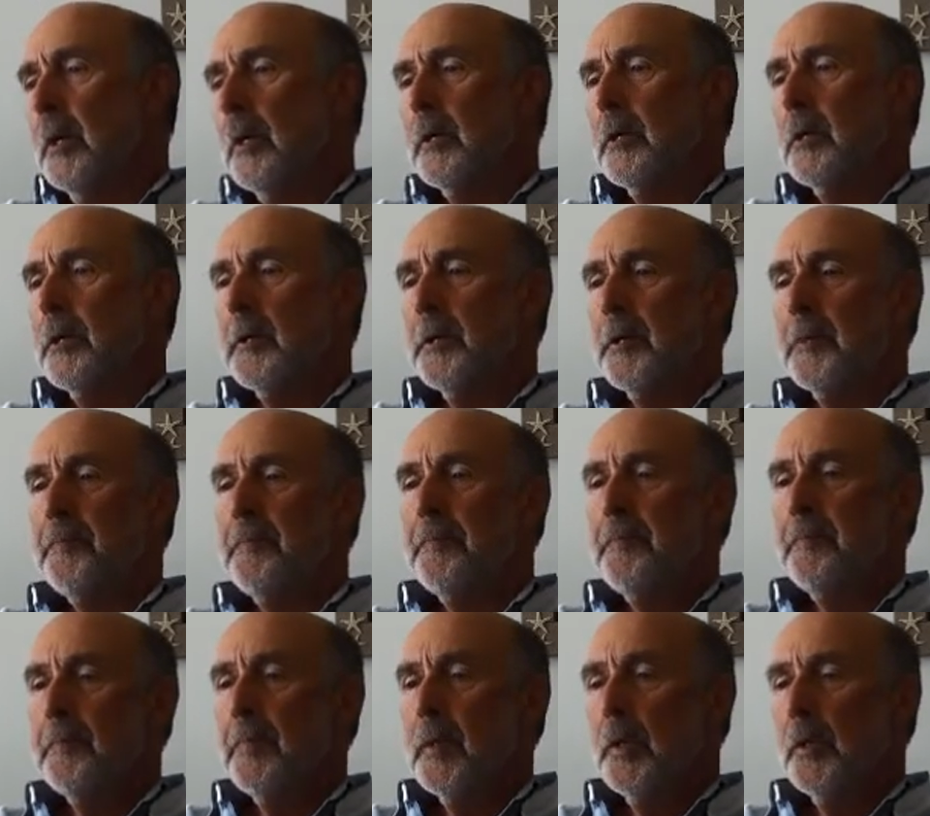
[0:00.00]

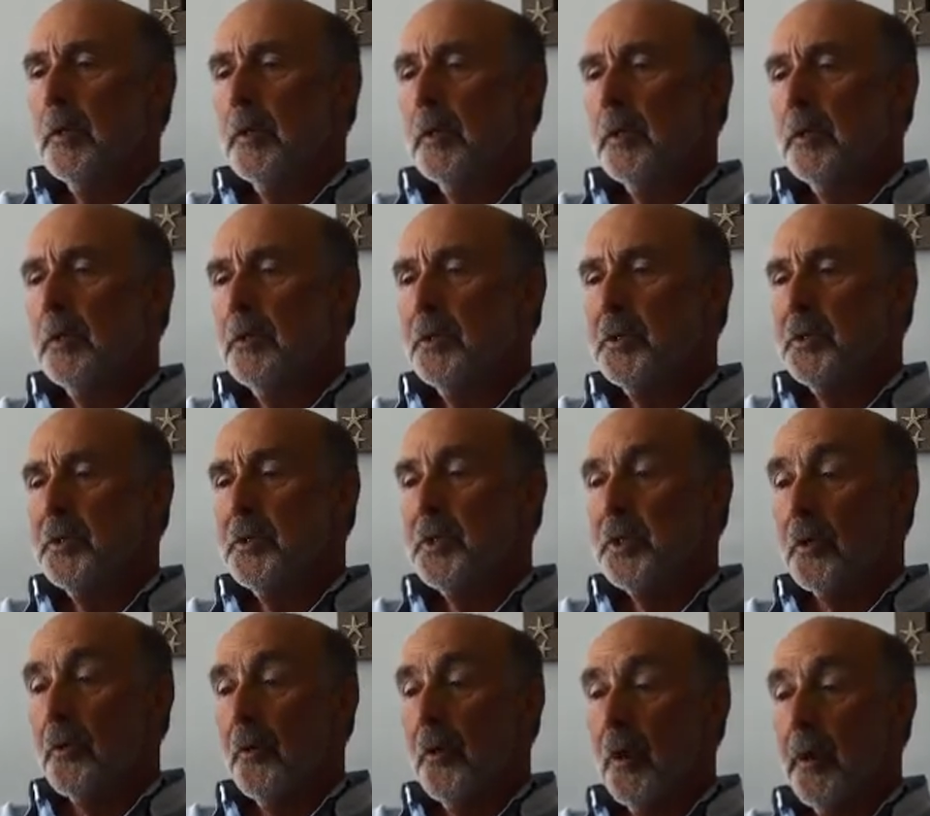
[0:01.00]
um, it, it is
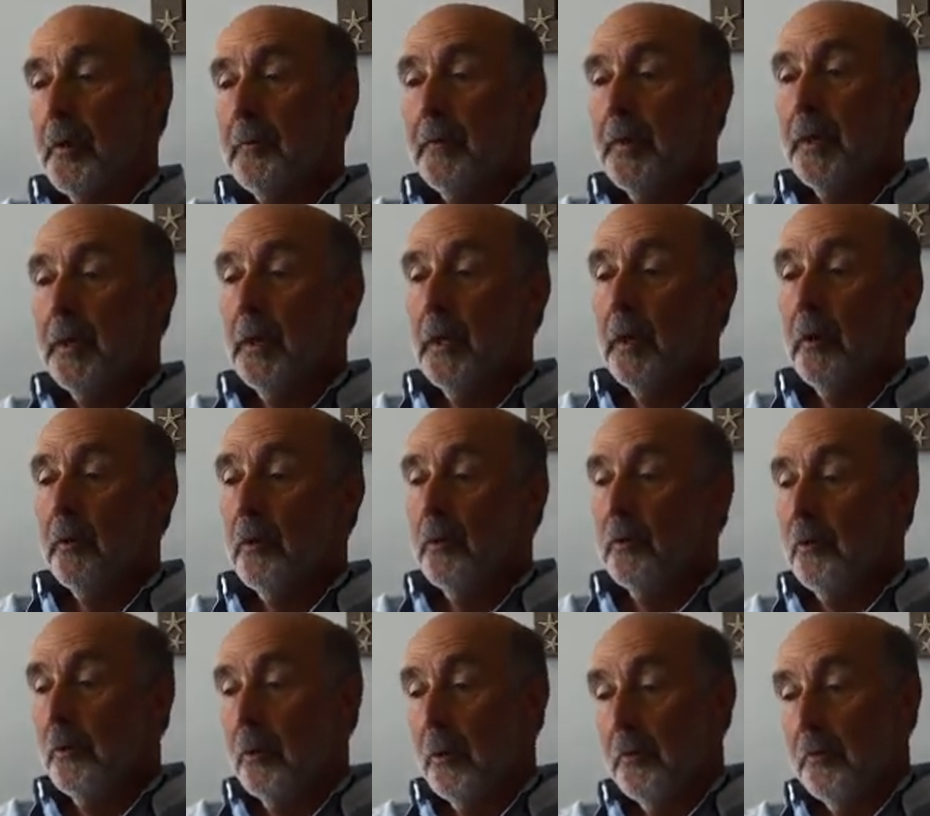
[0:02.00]
described there and,
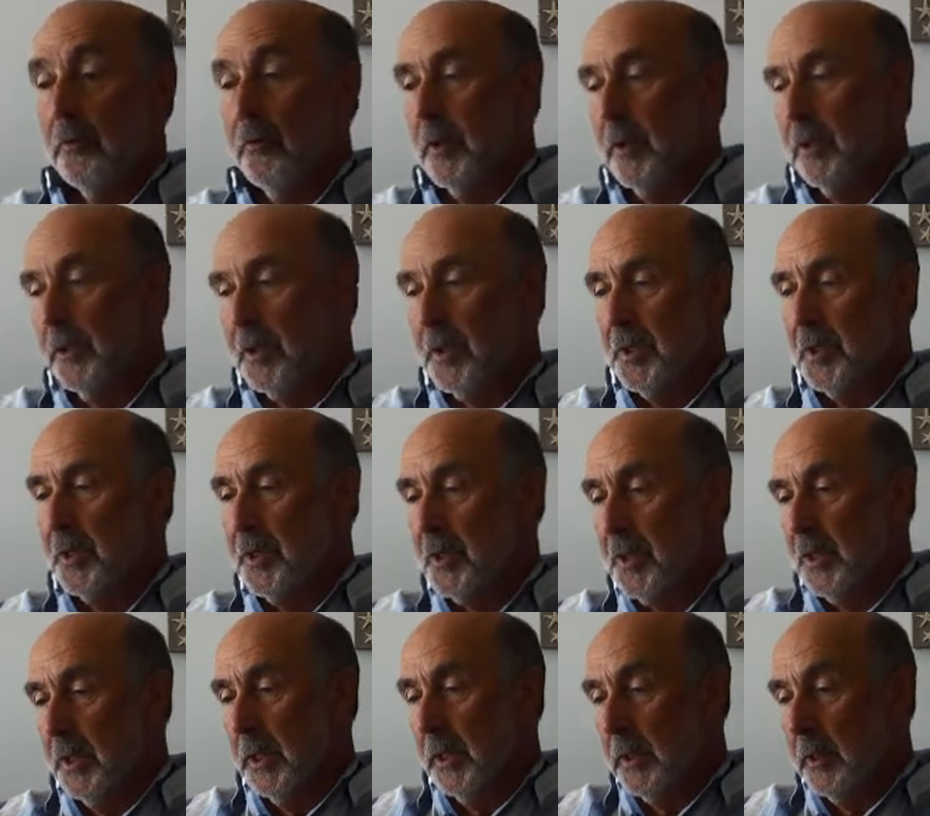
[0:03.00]
and fairly
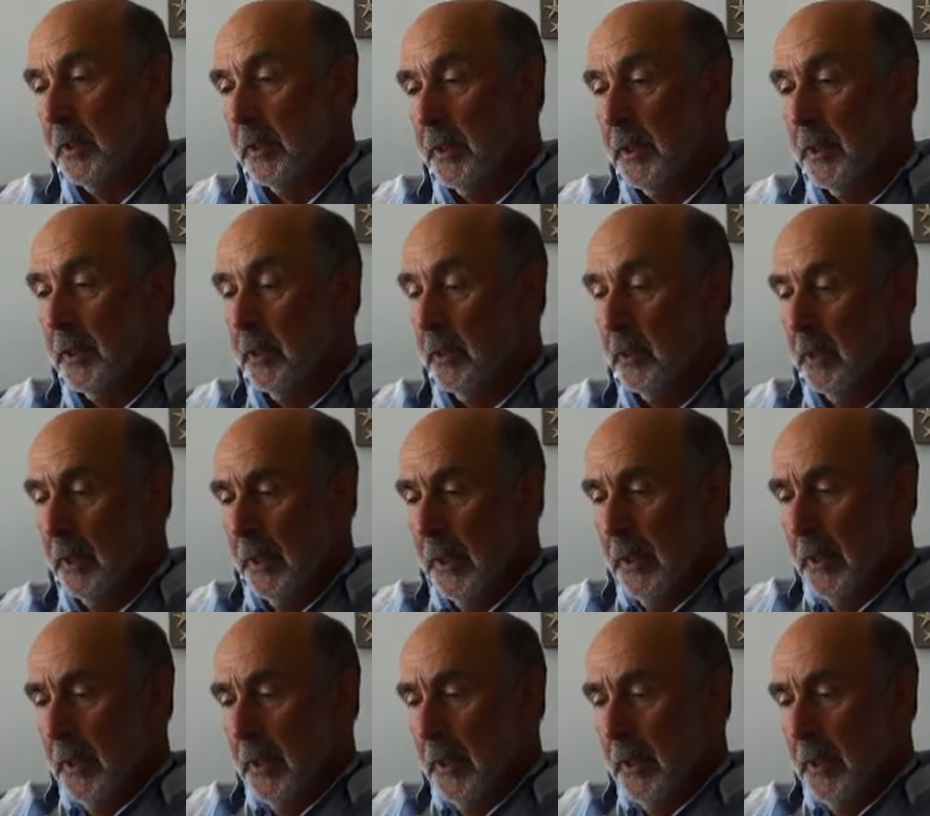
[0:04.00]
succinctly. And